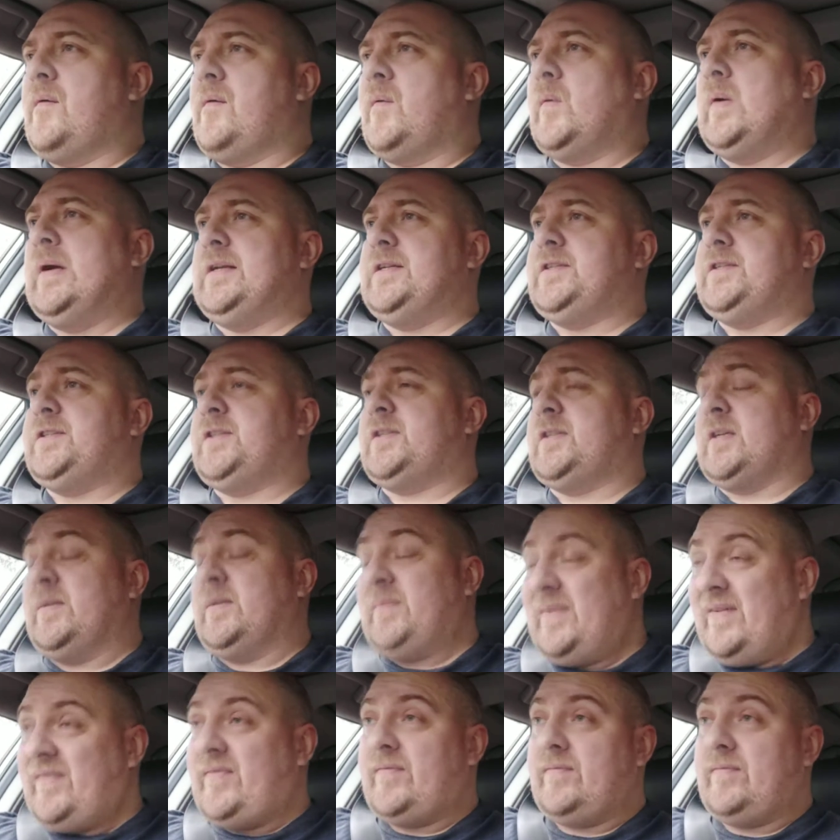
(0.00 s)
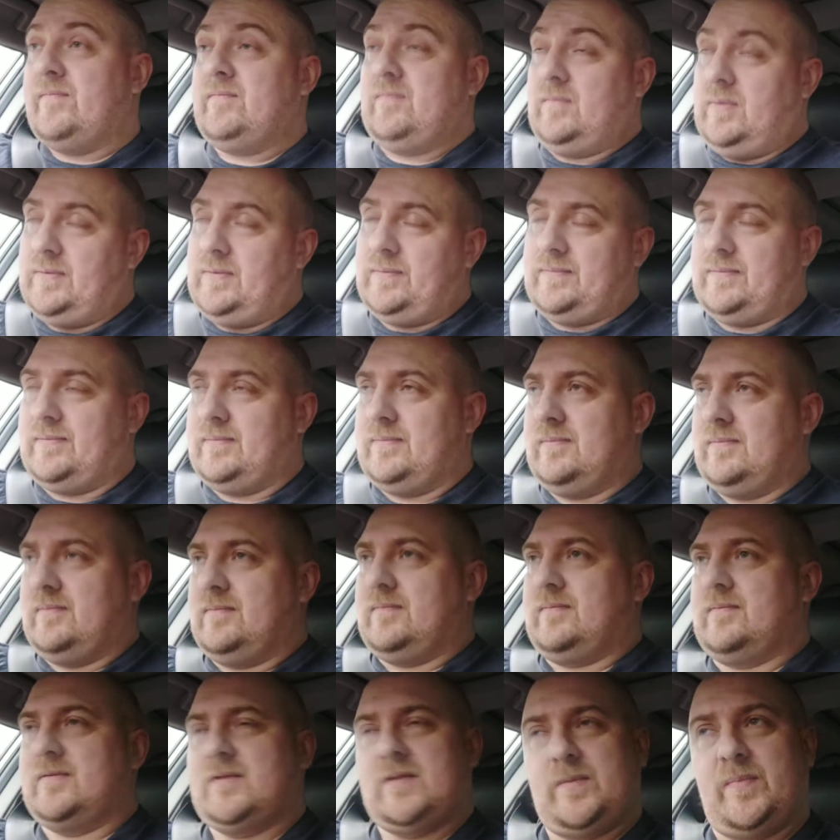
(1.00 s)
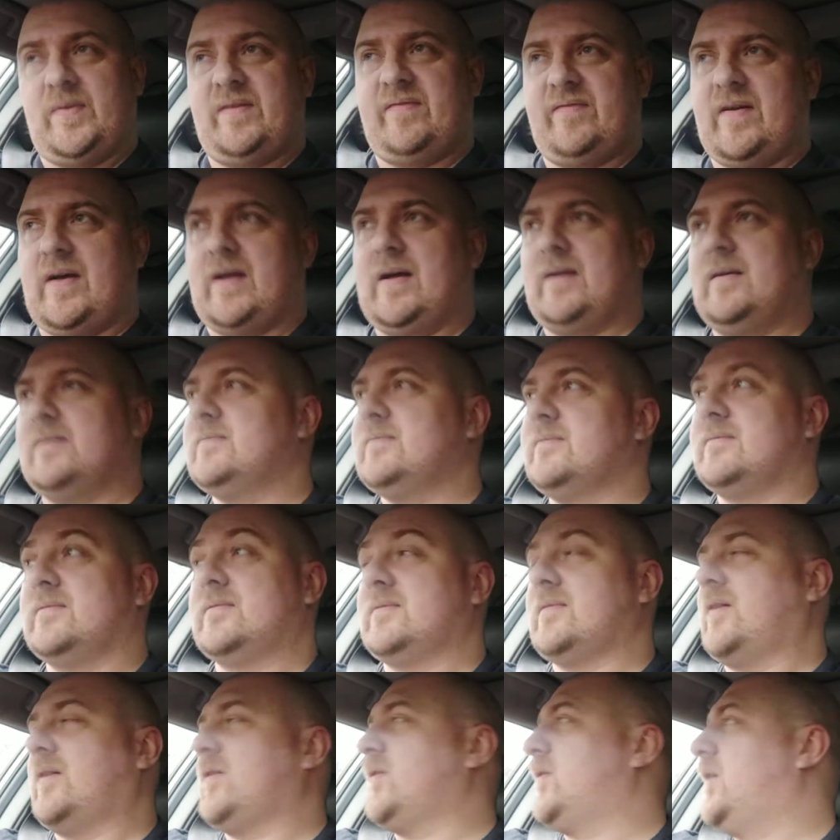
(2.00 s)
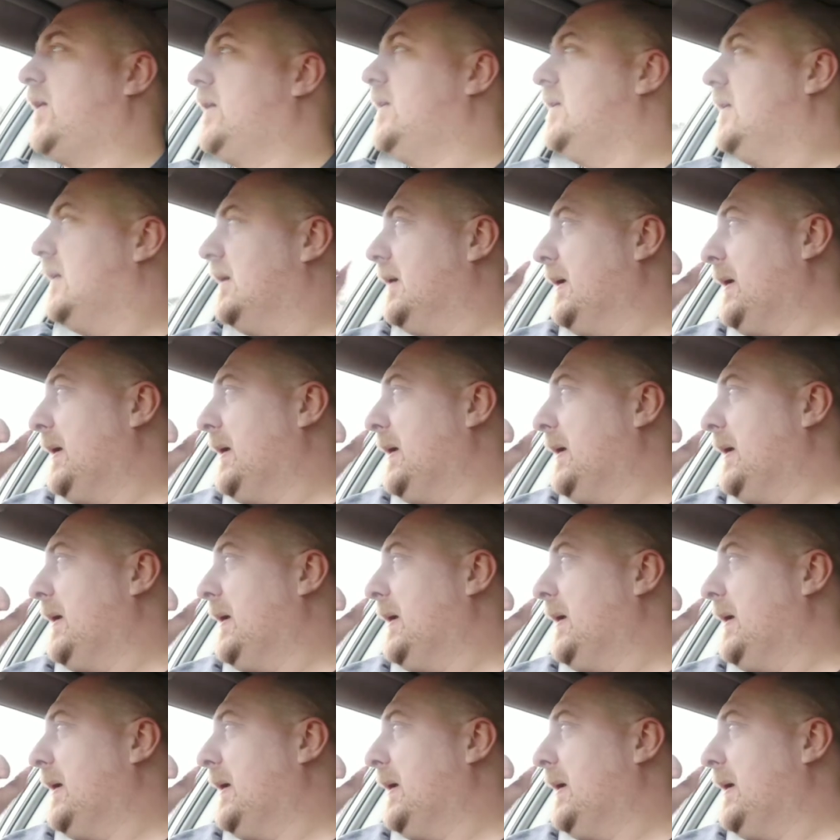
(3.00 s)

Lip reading: which to be fair, not great.